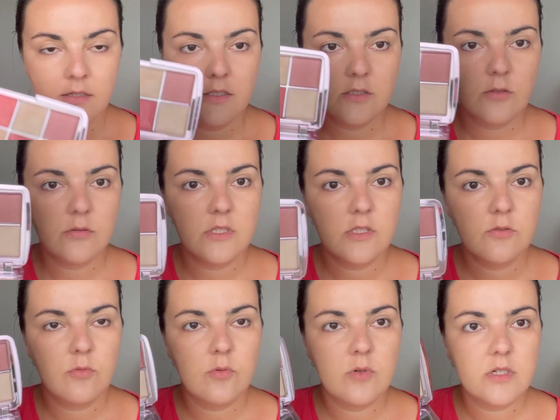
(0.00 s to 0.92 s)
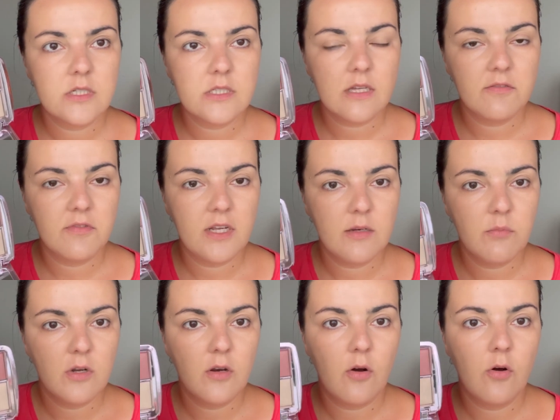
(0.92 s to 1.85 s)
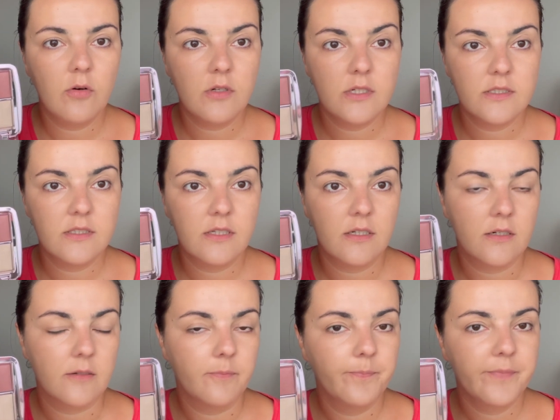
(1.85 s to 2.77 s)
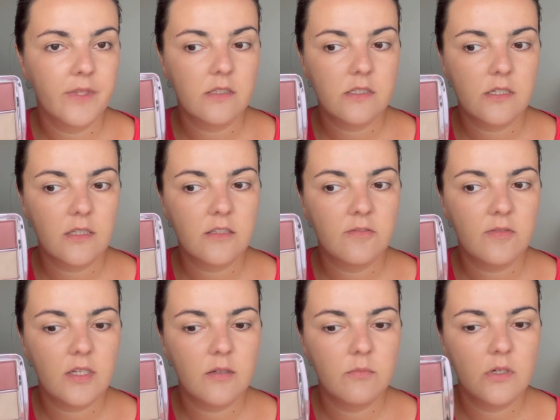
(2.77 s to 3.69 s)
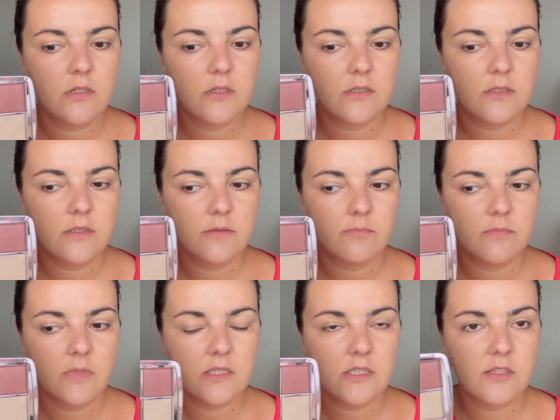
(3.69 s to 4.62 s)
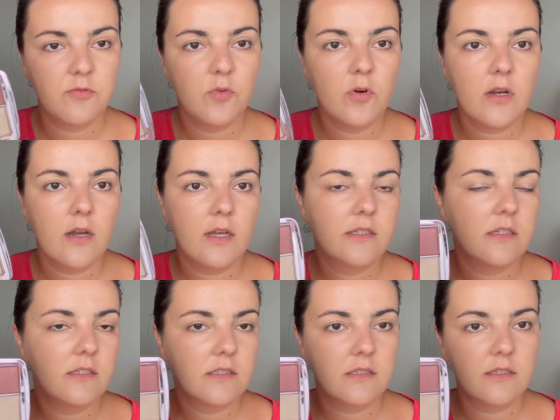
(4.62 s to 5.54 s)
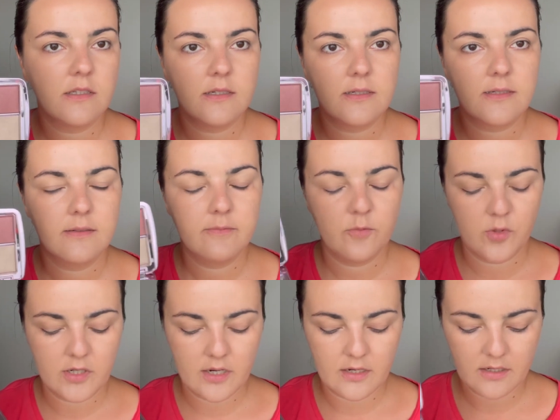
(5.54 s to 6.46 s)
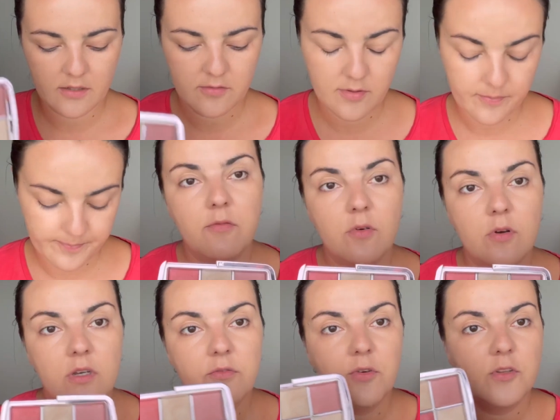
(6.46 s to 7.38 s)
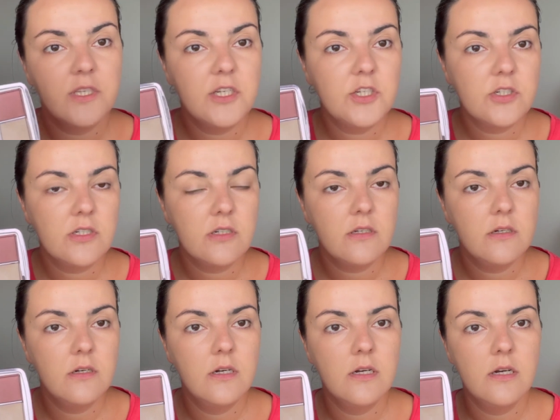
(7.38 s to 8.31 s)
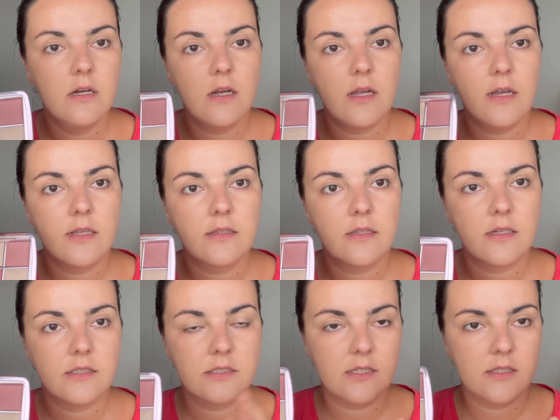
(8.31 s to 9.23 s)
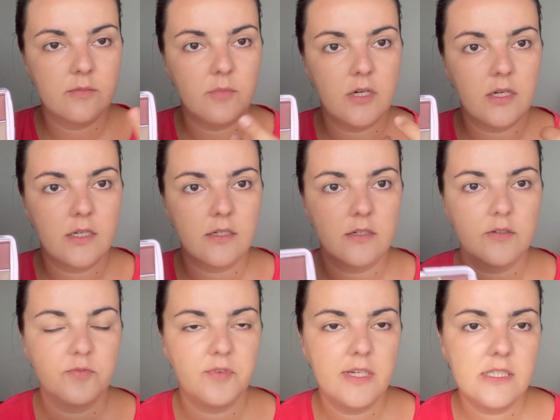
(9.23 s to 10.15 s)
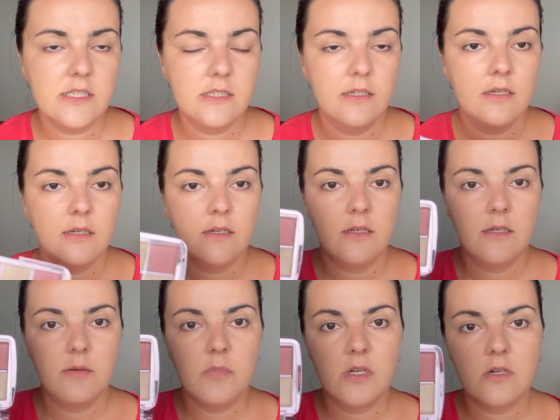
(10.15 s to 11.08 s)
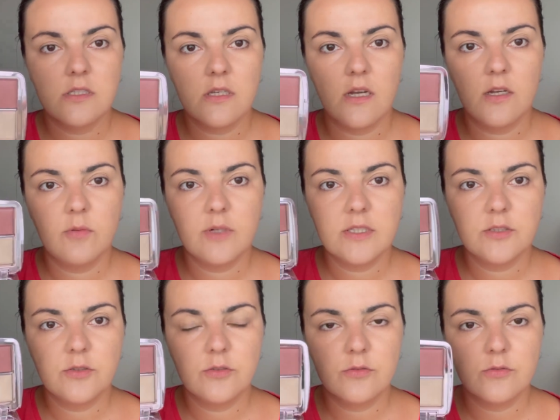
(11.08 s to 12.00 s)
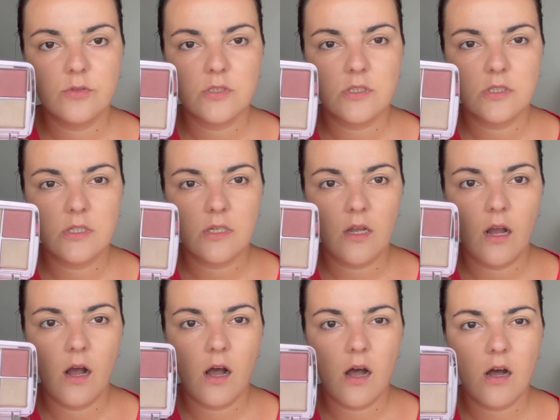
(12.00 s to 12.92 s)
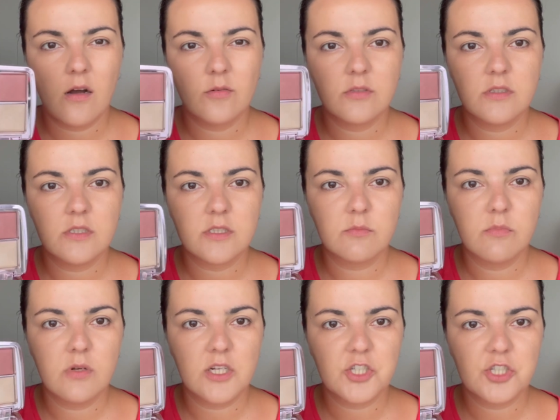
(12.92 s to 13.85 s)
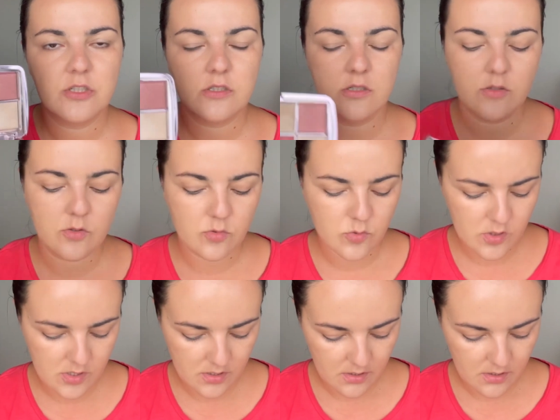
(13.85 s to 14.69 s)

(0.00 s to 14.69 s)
So this was available only there. It's not available at Sephora, at least here where I live. Only foundation, and I set my face because I want you to see how these blushes look.